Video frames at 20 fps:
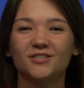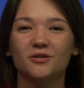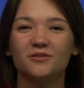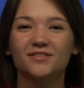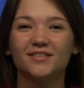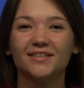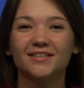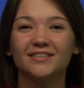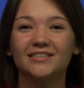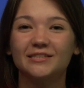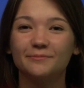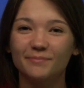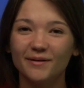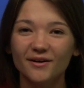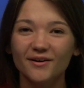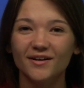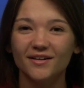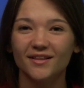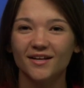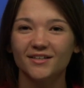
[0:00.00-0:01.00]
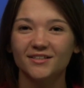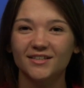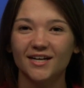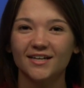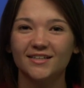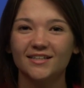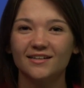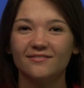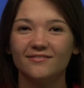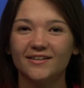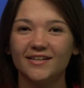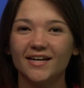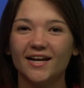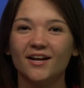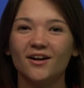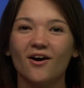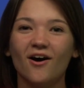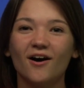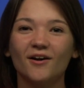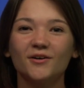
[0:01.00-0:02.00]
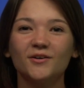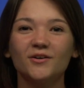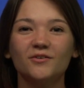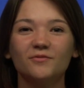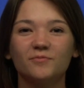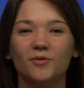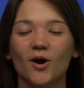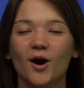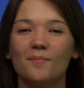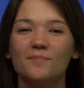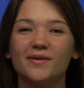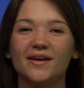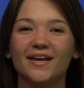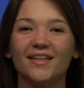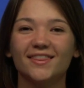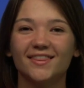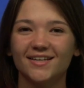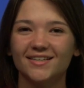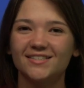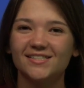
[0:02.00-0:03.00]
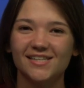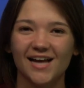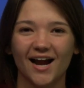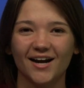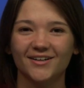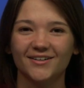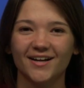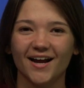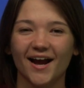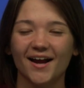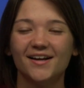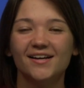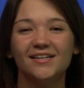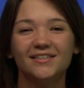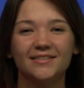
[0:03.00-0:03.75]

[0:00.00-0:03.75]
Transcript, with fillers: hosting a spirit lunch activity in honor of prom being this Saturday.